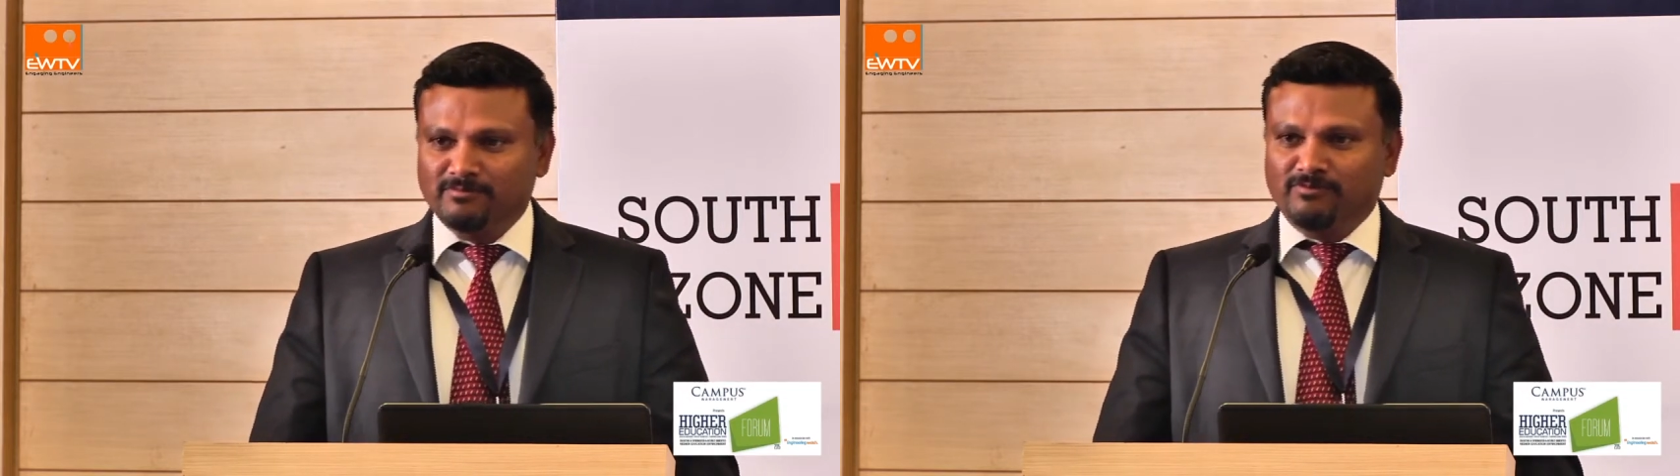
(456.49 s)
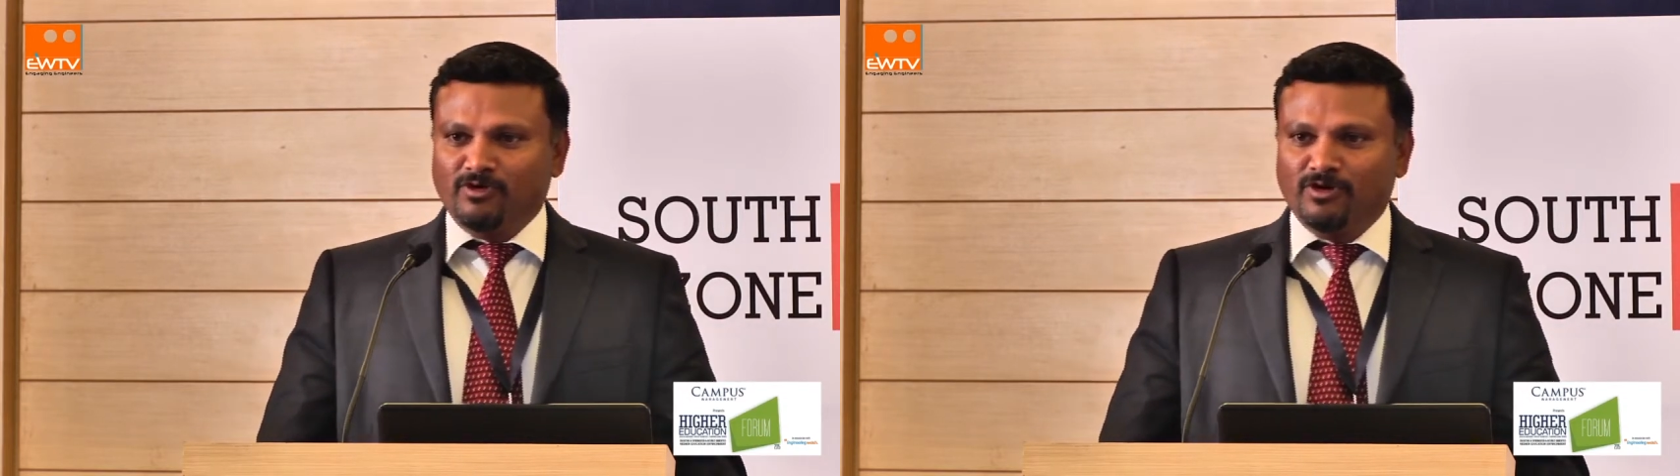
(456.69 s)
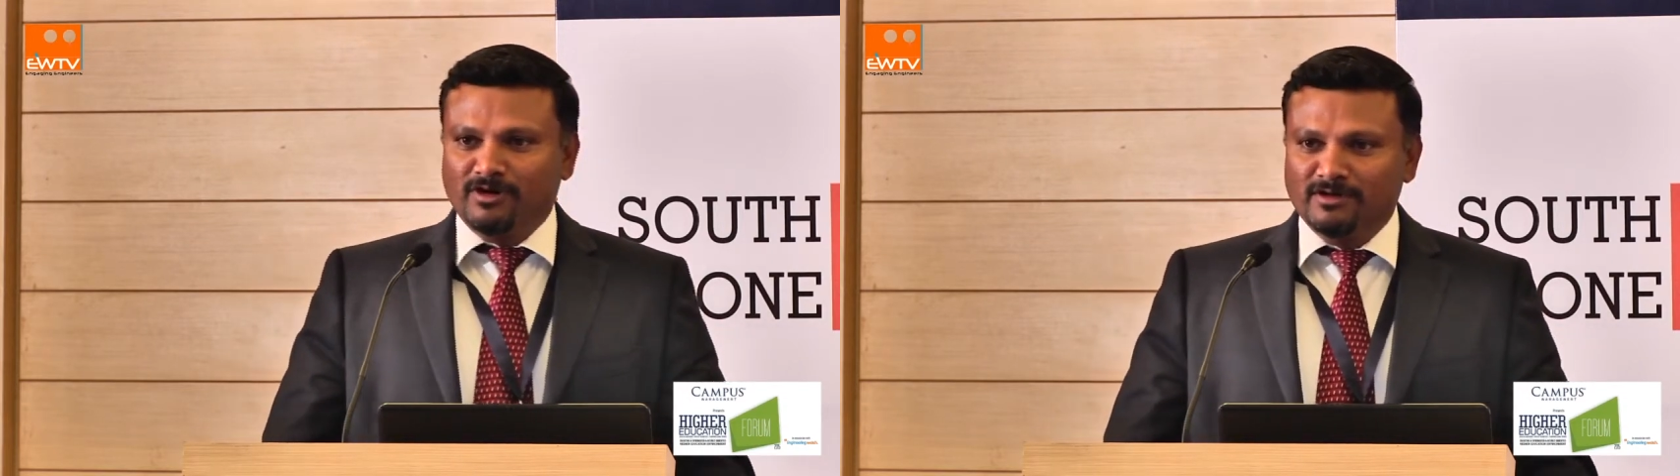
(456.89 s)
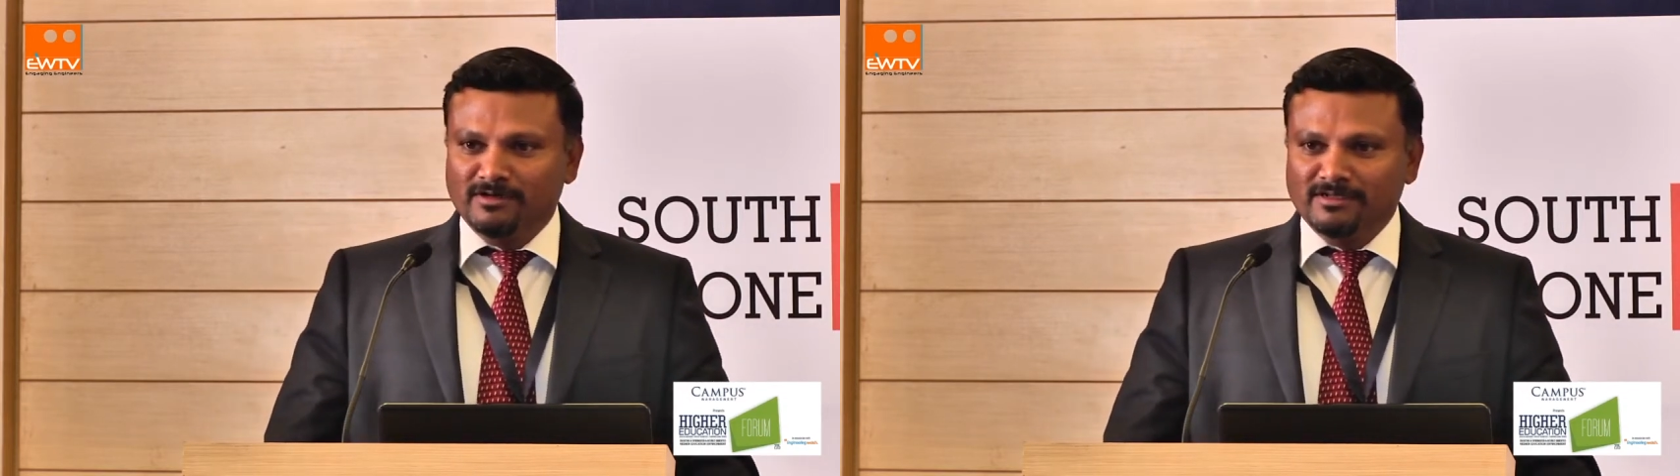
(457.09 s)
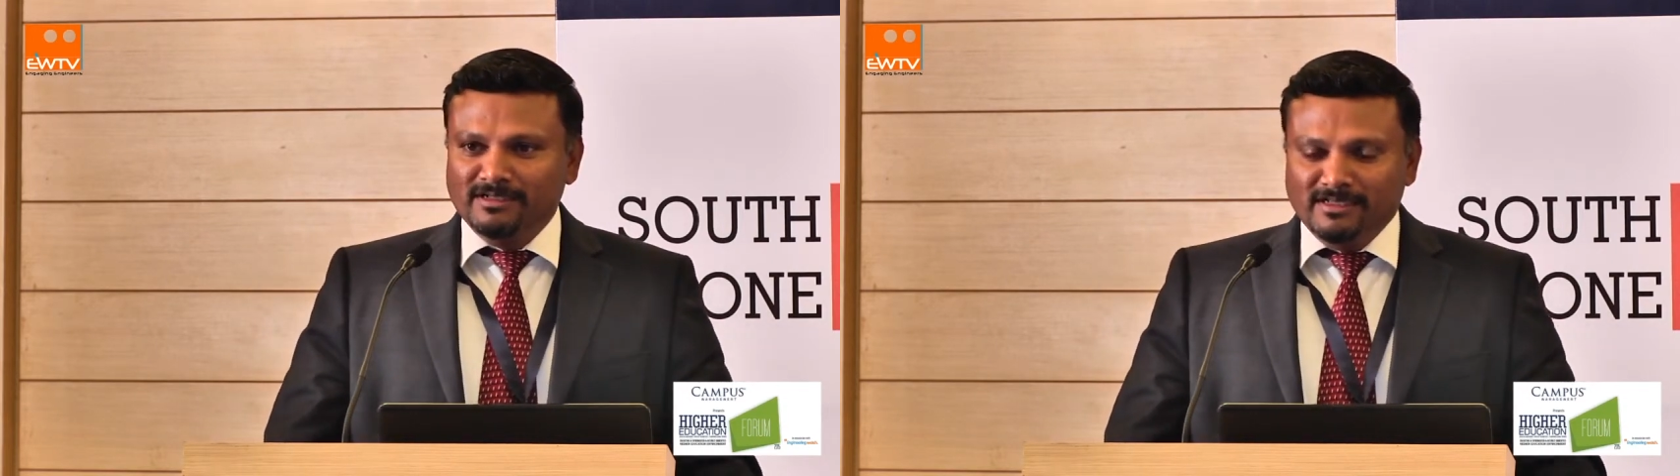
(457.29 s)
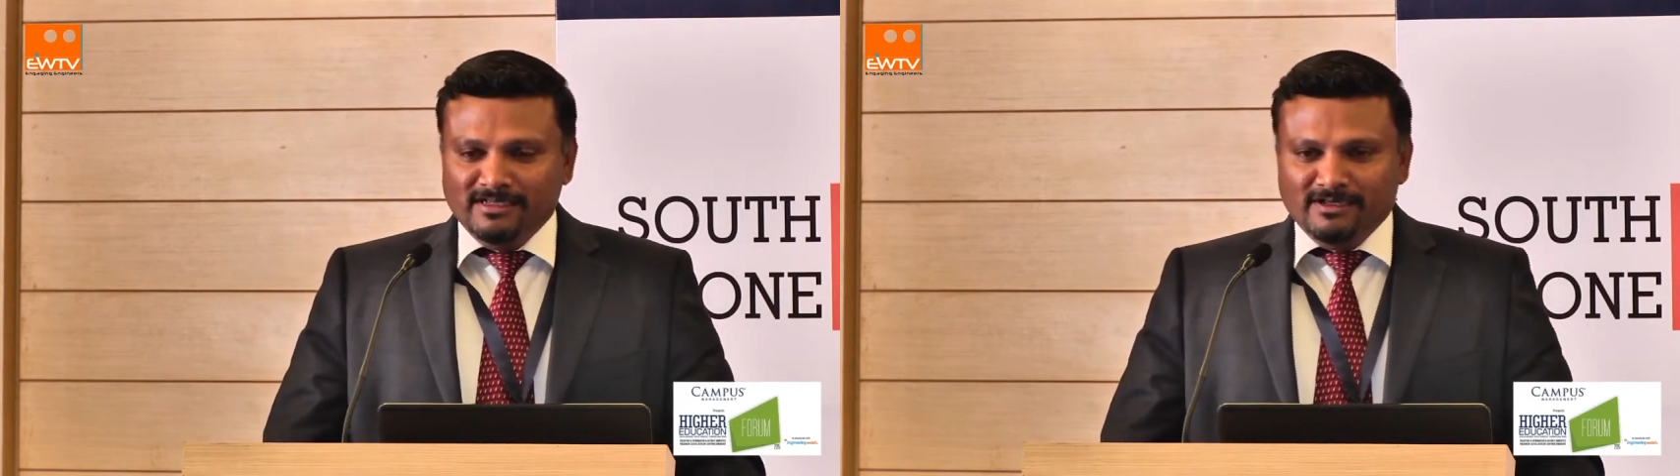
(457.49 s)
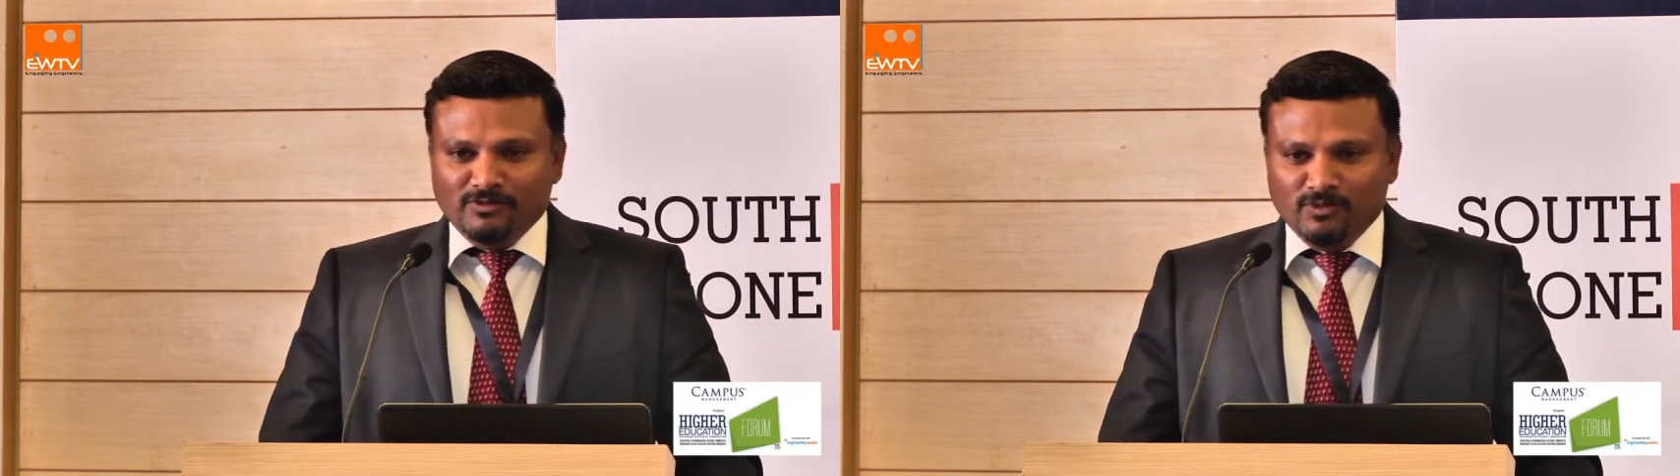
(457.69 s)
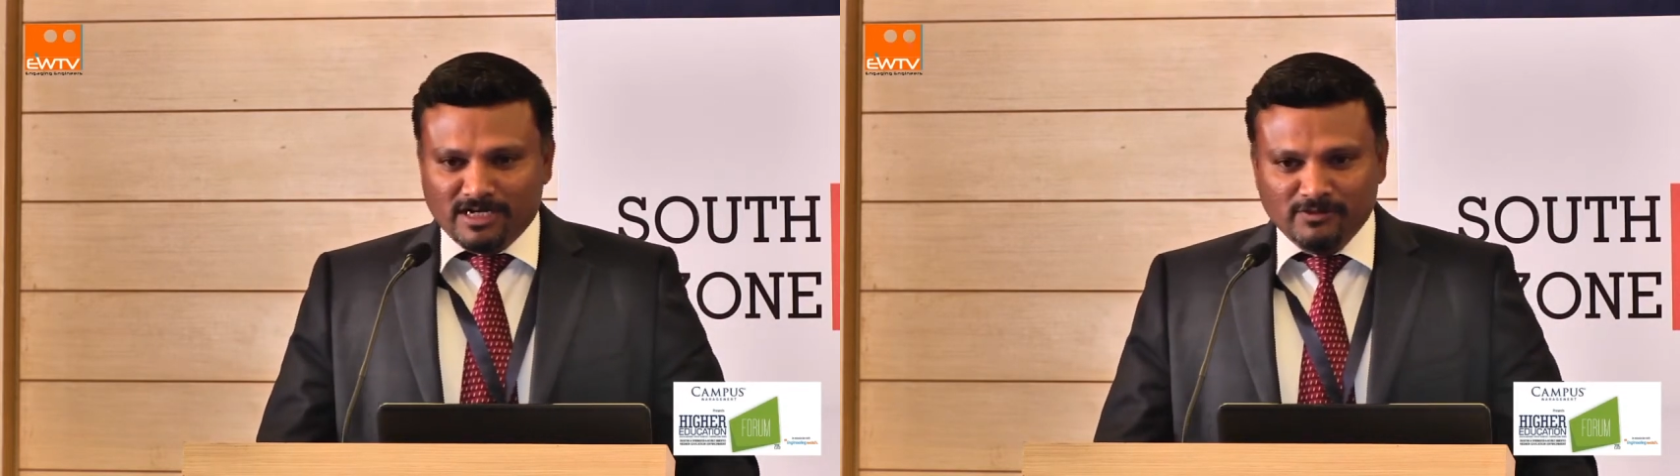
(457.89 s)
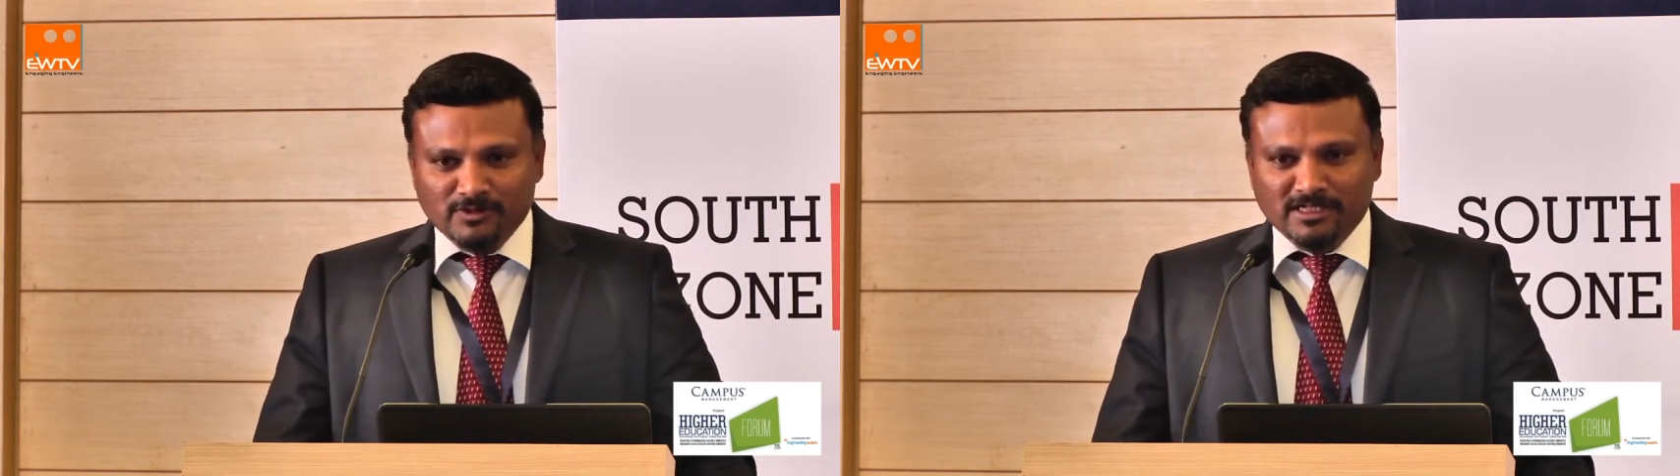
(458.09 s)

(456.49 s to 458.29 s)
for working